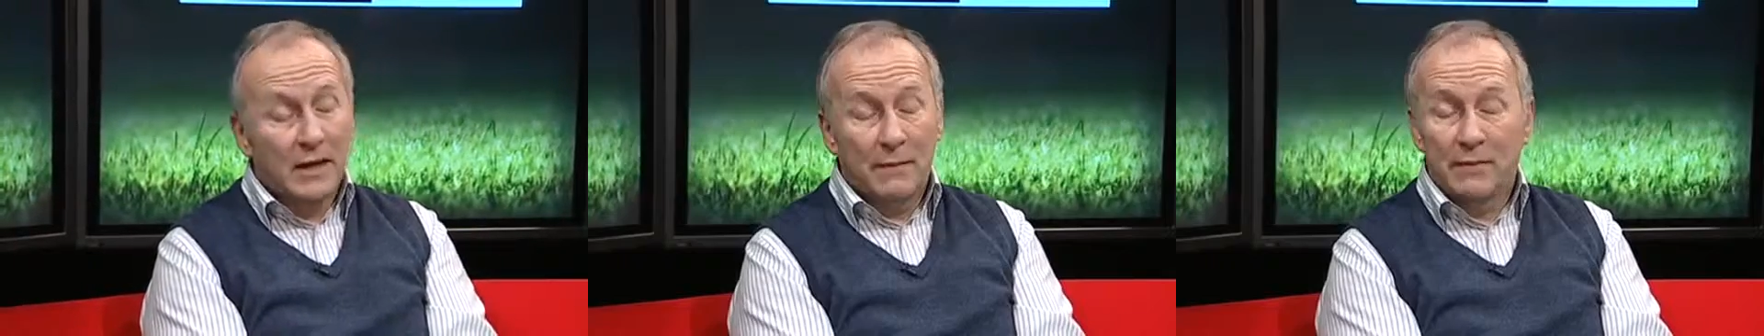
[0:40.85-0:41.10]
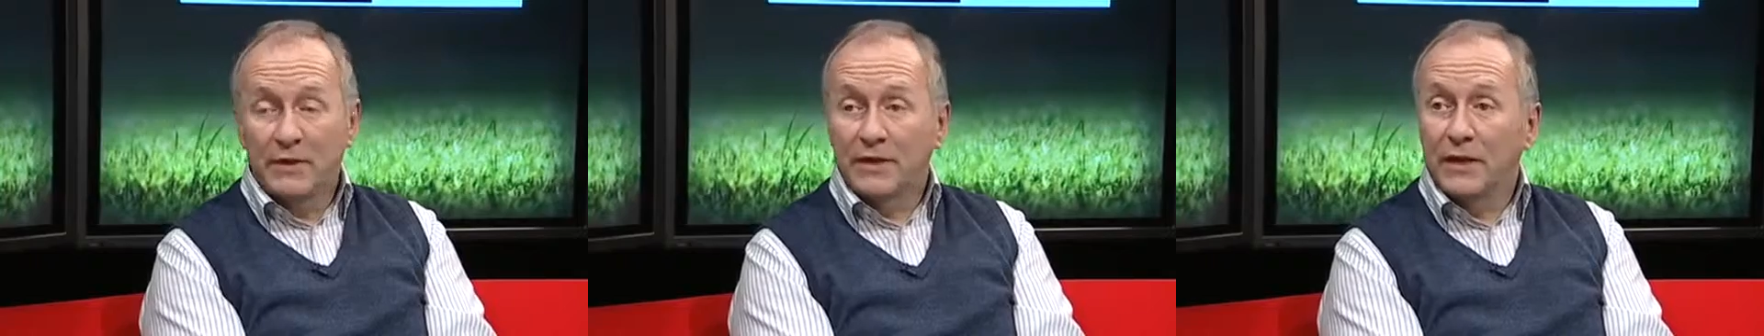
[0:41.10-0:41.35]

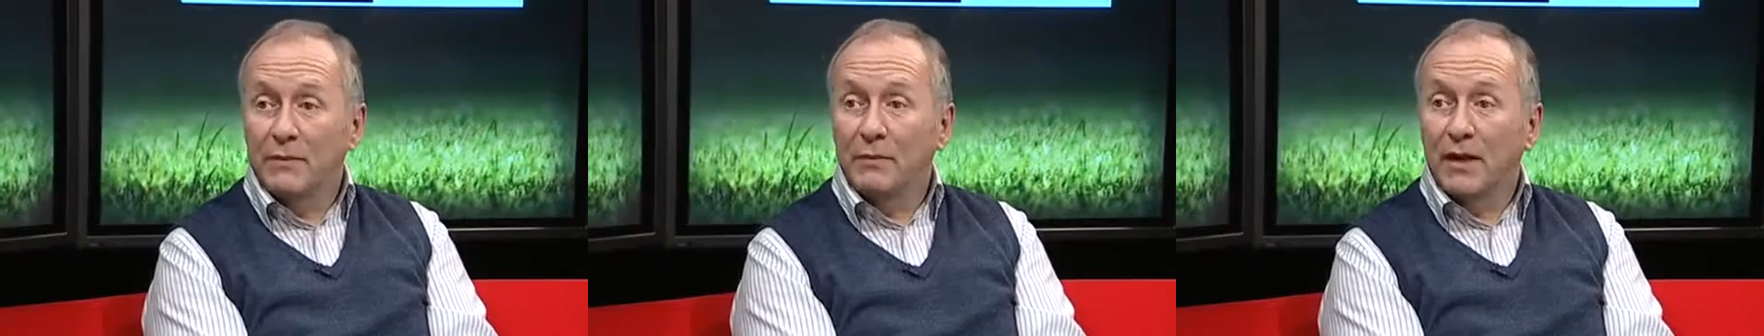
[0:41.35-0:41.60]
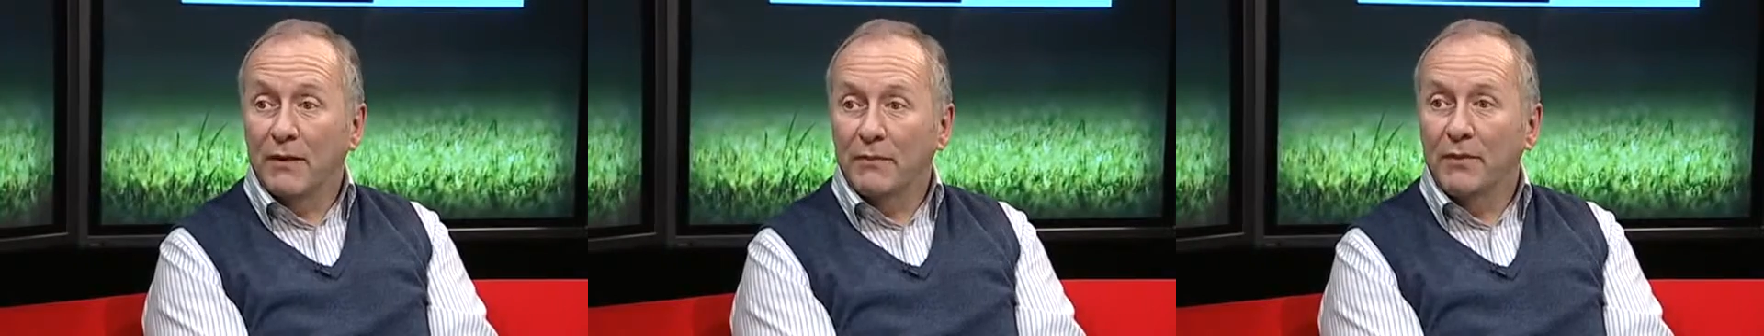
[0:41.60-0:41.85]
and particularly
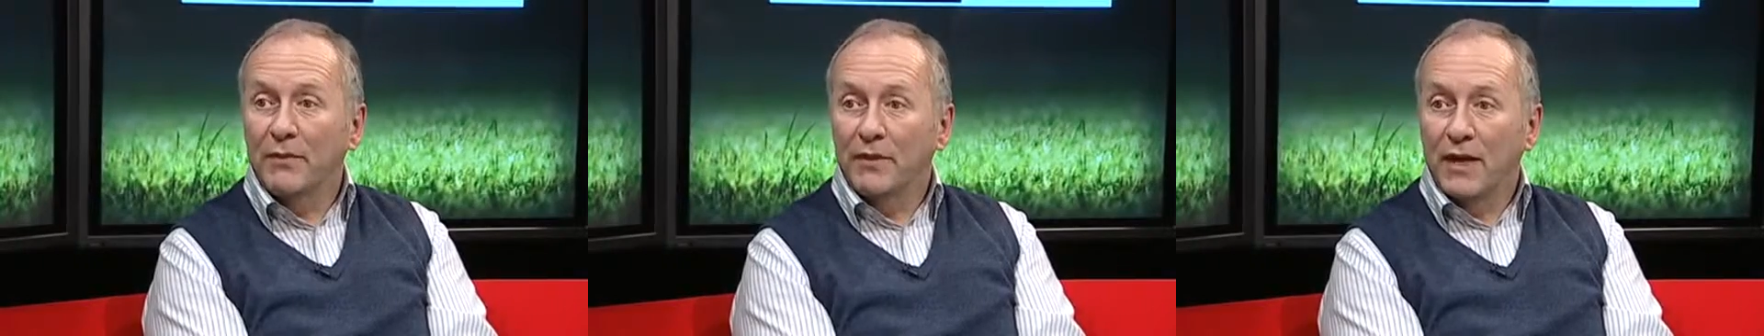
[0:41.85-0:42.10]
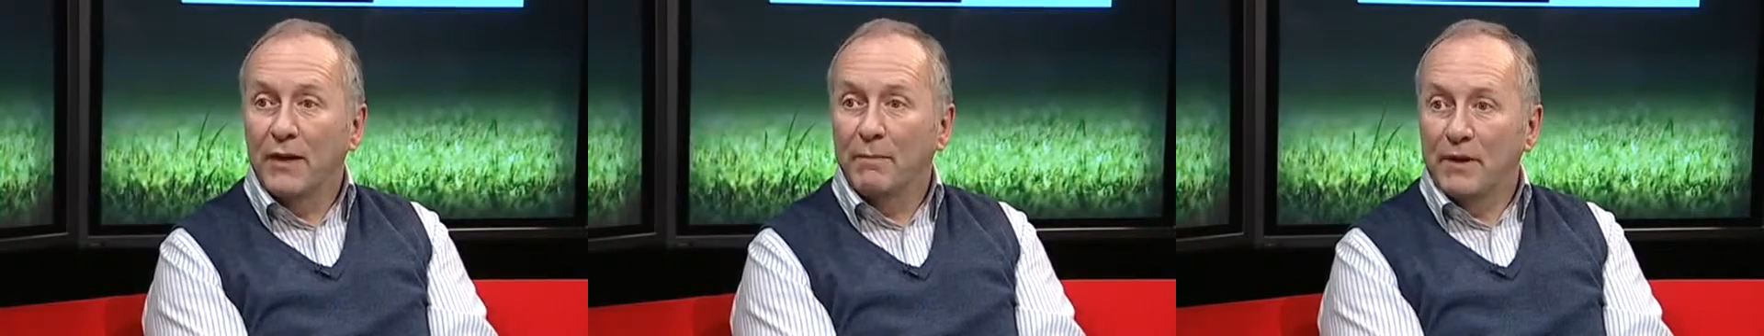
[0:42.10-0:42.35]
Blackburn,
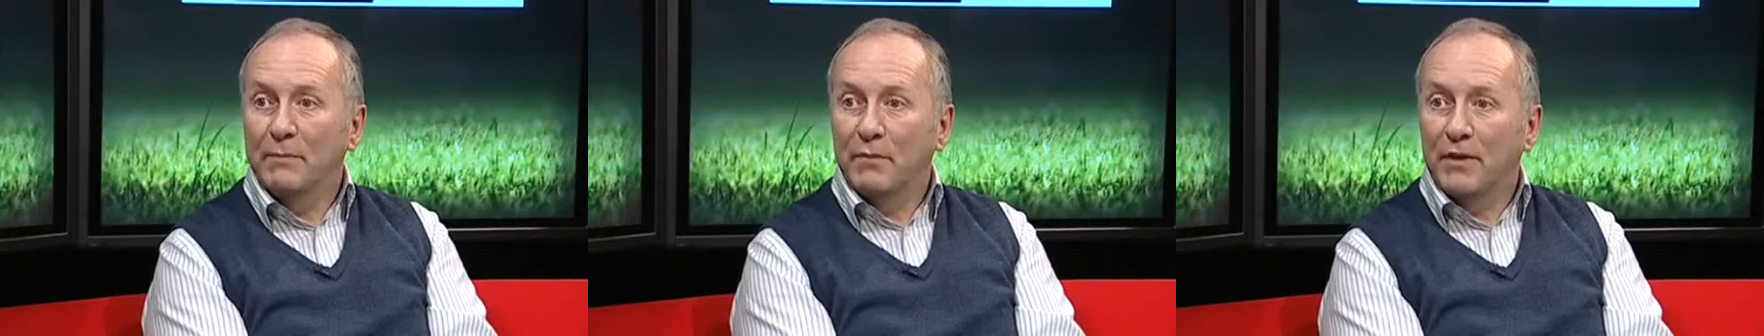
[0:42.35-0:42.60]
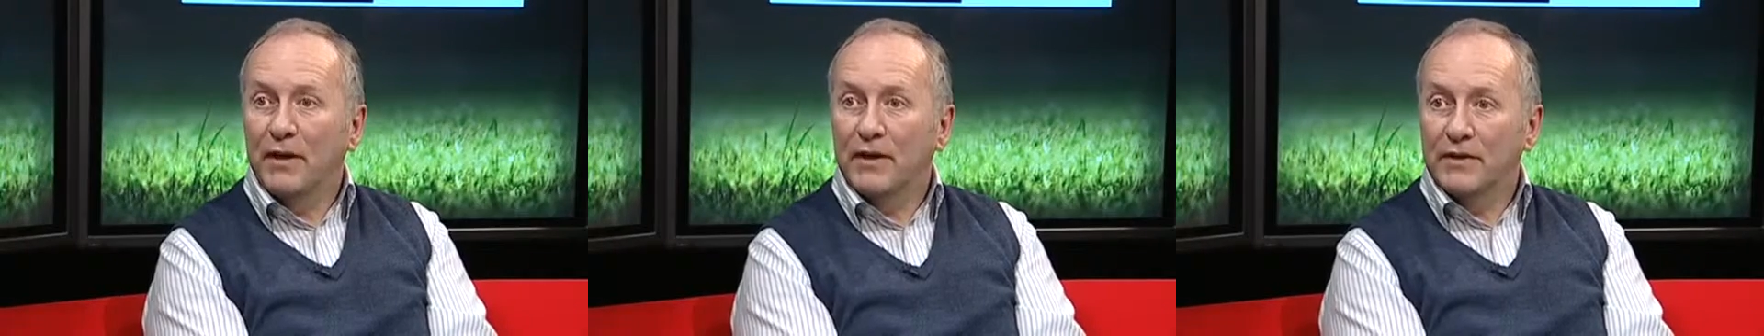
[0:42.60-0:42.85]
they're big
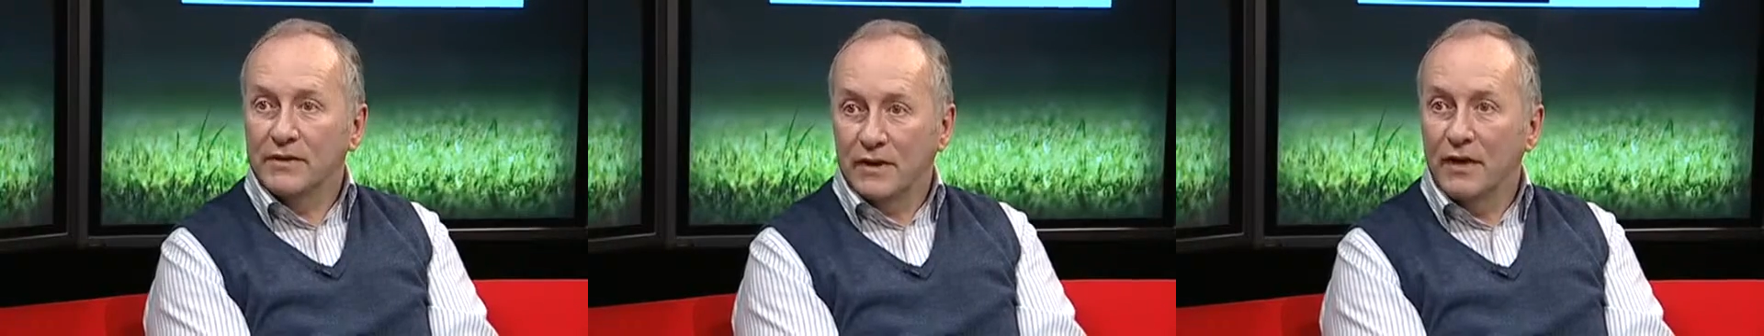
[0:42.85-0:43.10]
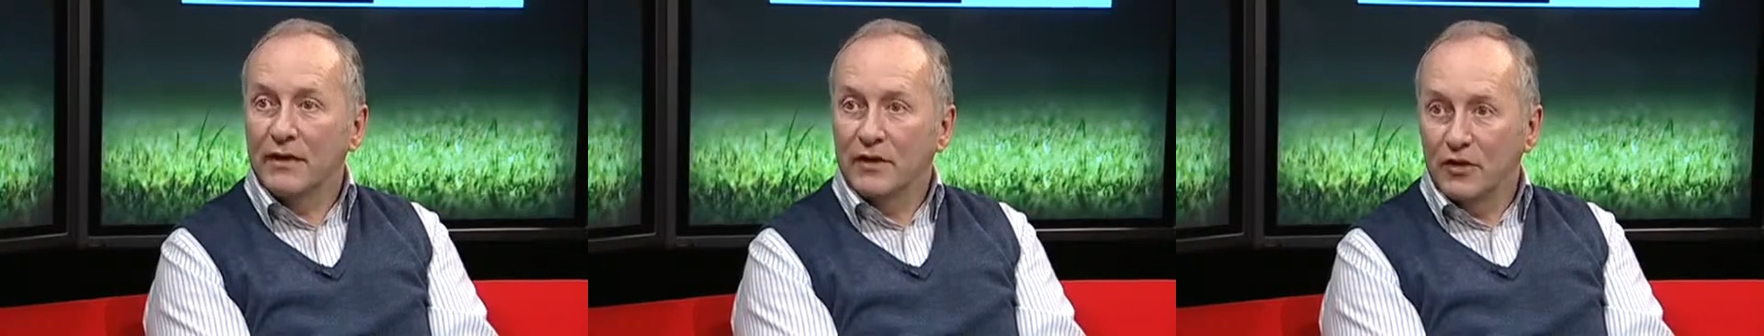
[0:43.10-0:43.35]
players
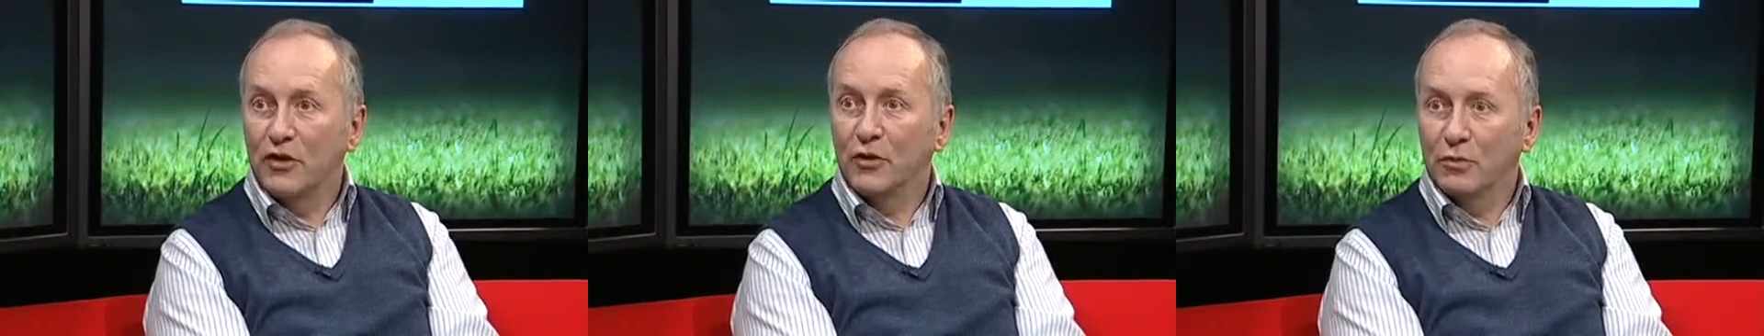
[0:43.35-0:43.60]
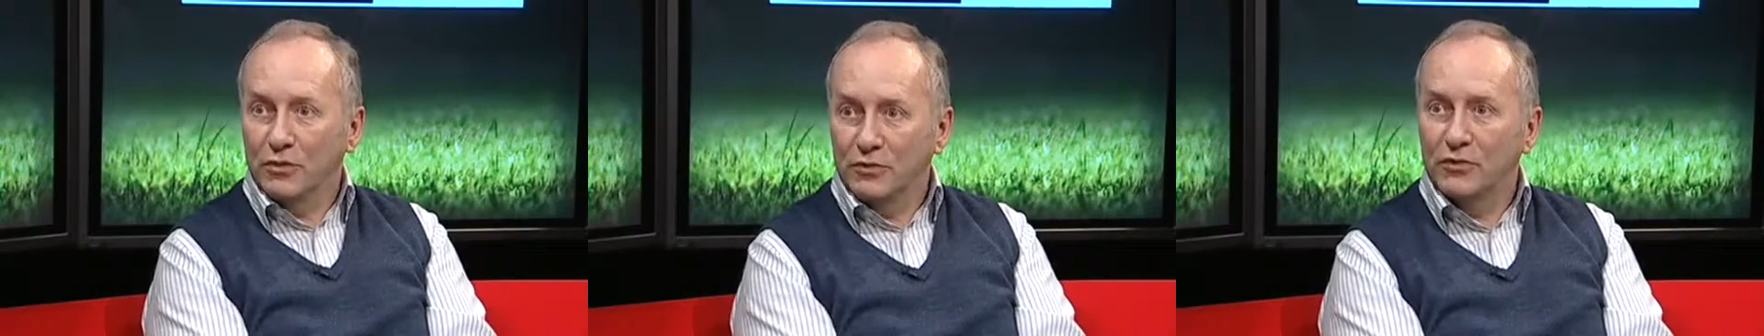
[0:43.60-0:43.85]
like
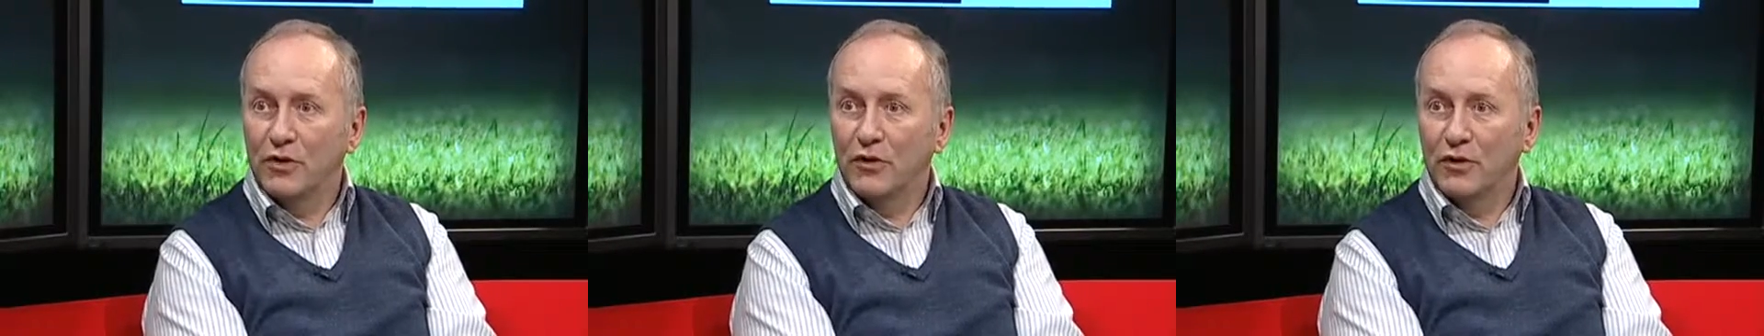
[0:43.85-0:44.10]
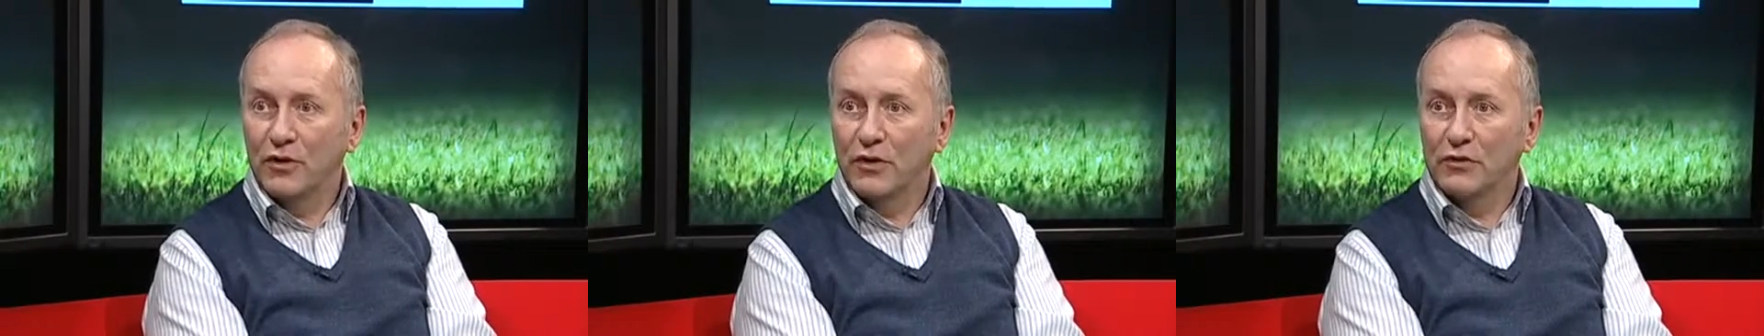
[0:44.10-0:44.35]
Yakubu
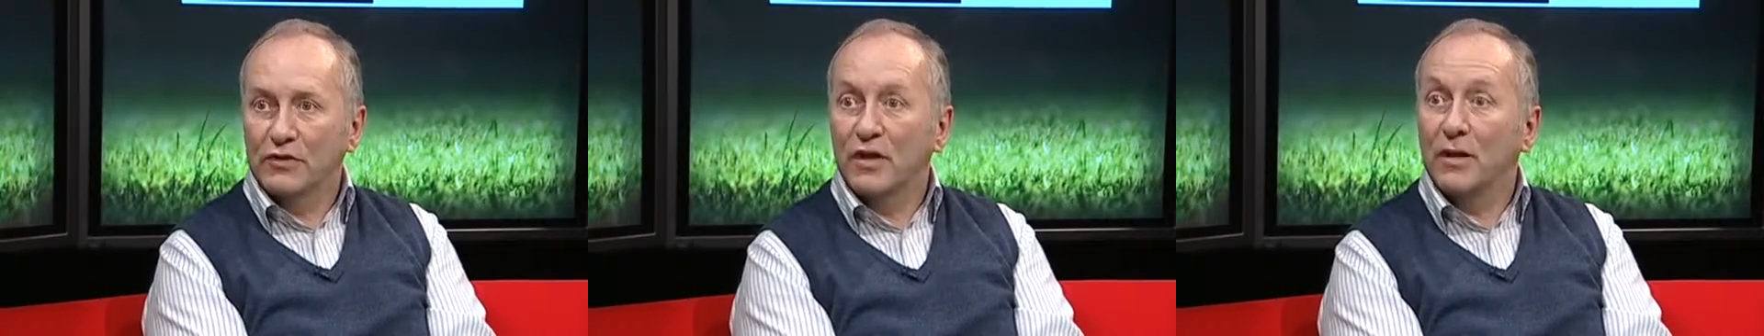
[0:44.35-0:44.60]
scoring goals,